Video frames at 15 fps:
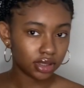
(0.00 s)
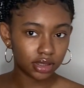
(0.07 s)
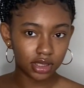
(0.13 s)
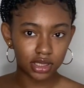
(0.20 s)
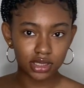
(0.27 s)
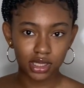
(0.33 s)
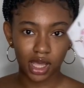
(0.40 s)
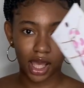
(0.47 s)

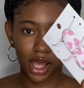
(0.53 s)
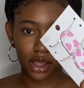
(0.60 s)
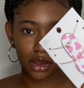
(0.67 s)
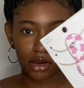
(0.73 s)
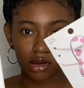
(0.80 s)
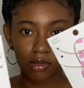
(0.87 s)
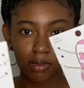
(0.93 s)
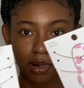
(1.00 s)
these
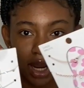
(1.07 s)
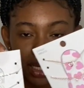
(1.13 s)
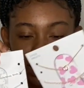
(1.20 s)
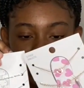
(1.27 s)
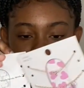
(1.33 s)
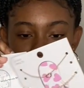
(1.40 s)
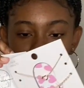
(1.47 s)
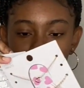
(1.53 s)
ankle
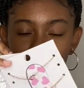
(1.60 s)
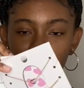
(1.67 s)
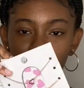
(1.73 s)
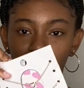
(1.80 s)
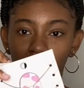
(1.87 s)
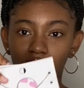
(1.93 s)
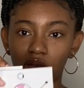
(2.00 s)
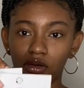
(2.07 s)
bracelets
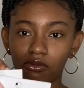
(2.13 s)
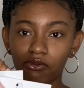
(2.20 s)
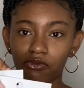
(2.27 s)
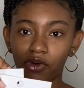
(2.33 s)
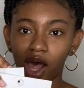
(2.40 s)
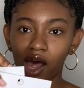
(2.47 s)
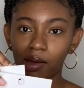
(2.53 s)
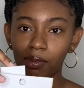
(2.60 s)
from
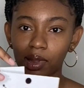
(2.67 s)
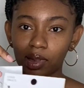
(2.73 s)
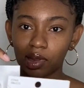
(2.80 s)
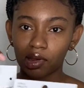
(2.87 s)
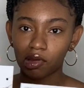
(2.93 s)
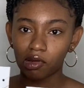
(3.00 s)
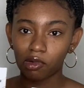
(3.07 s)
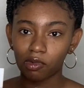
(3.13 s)
Five
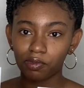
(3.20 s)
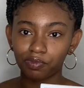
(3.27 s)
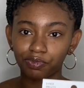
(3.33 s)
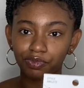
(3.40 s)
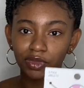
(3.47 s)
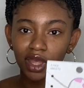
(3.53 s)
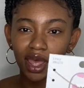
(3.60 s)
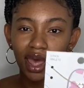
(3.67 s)
Below.
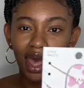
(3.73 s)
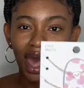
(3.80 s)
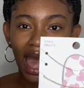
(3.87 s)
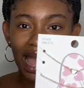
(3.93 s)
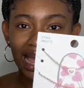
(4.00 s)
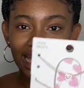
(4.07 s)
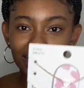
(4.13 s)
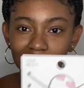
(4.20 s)

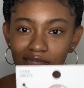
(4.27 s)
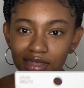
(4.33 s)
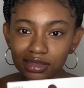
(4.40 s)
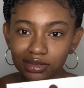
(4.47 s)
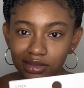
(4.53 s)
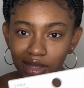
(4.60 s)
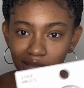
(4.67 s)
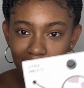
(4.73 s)
I got these
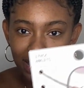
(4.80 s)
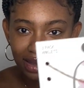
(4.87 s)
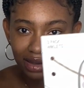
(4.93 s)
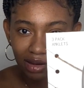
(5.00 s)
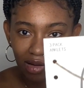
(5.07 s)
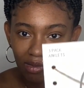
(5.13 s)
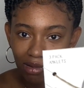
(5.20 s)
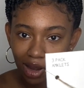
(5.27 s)
like
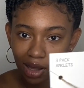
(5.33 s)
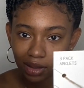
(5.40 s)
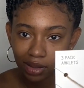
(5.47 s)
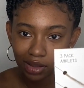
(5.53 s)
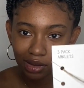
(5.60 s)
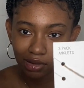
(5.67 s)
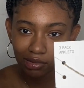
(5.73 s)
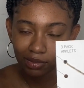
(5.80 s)
a while
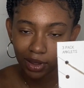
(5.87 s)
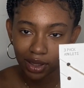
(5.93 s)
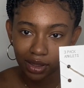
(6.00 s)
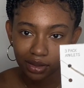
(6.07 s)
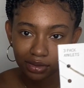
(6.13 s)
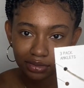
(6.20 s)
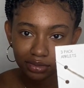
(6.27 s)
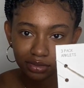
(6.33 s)
ago, like
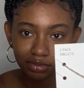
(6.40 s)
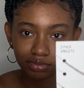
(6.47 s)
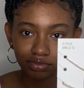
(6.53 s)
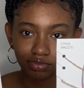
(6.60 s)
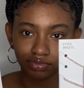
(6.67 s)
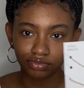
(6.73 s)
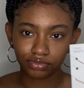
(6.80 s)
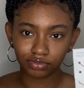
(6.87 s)

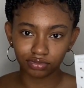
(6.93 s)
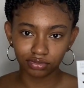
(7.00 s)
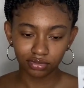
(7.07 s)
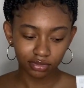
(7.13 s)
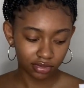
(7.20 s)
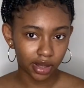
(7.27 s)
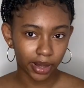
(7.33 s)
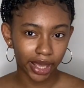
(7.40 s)

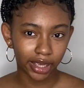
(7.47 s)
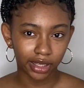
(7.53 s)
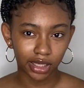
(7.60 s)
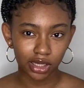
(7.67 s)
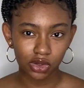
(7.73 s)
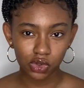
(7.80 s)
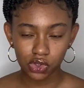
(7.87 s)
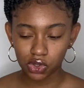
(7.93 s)
like
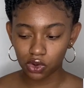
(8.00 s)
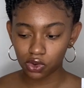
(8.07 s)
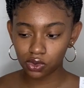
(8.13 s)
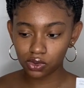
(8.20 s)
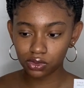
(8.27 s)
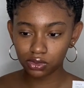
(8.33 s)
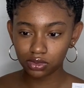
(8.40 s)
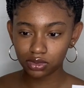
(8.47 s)
in
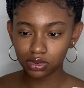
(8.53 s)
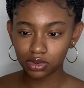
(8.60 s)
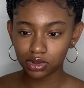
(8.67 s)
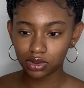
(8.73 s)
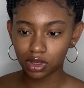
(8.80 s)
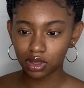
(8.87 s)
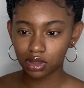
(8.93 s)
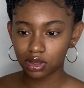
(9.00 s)
June,
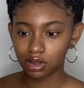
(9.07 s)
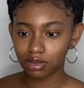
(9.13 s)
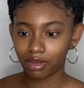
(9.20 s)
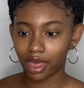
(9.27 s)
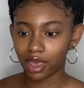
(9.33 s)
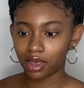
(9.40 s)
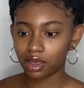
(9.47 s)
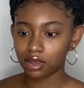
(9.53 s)
like